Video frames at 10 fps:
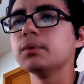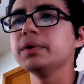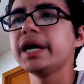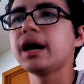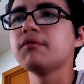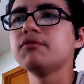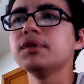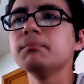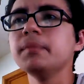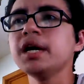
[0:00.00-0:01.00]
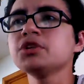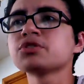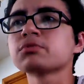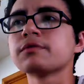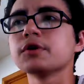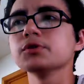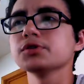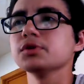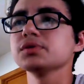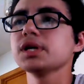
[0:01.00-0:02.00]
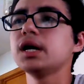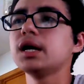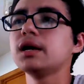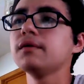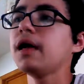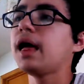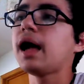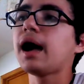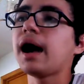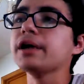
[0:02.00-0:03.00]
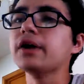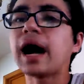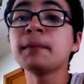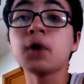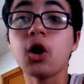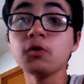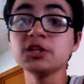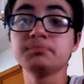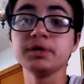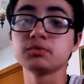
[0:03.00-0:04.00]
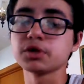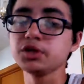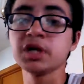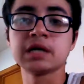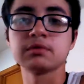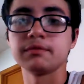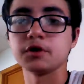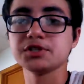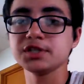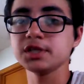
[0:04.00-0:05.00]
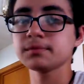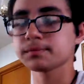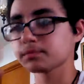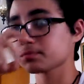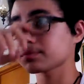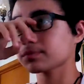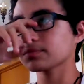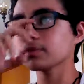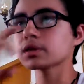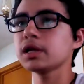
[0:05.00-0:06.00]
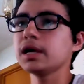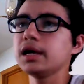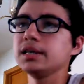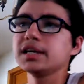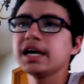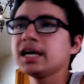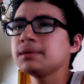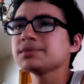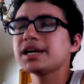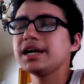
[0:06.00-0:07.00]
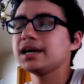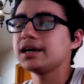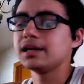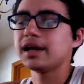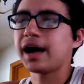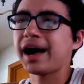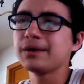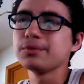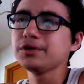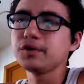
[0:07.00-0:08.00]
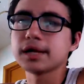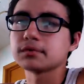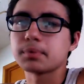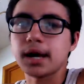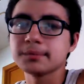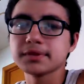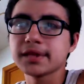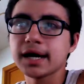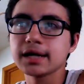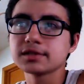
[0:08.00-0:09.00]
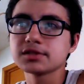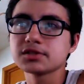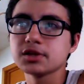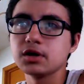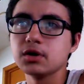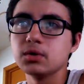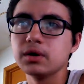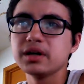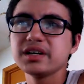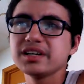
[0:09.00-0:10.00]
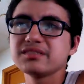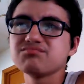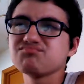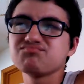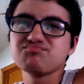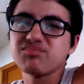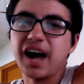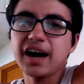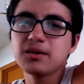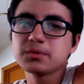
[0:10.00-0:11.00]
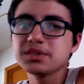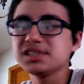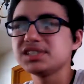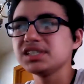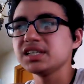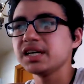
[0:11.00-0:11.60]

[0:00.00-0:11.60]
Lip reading: we have the major reversals. I've always been really good at reversing, in the games, and I really don't have a problem with that. So I don't really see